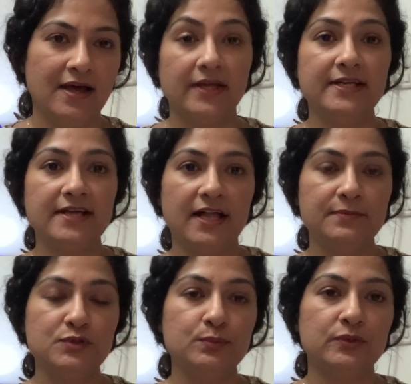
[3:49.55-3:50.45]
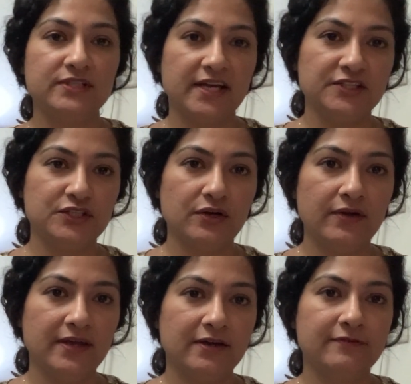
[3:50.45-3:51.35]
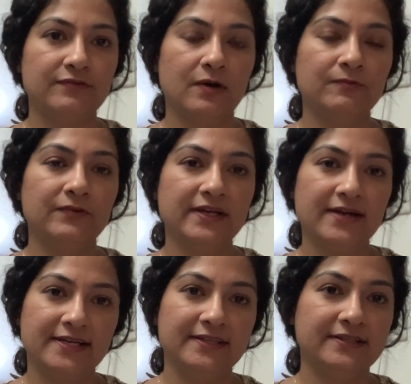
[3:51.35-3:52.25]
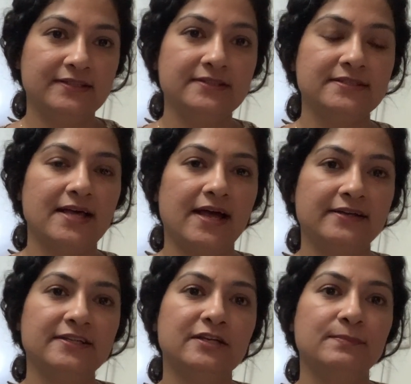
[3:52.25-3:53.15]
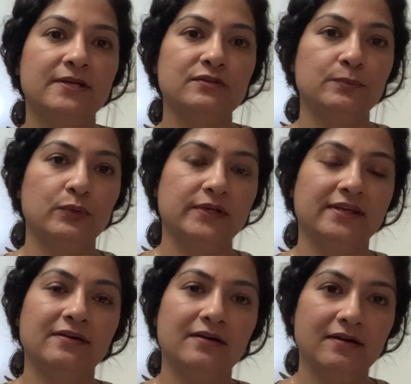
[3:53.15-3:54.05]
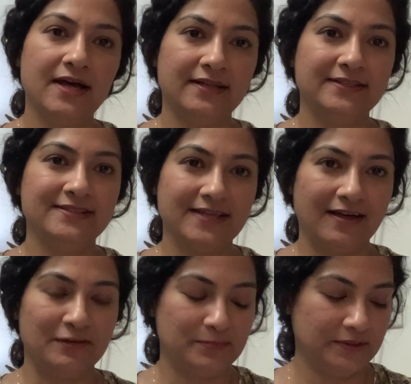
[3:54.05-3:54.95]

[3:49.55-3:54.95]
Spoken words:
It helps to protect your hair from free radicals and thereby supporting a healthy scalp.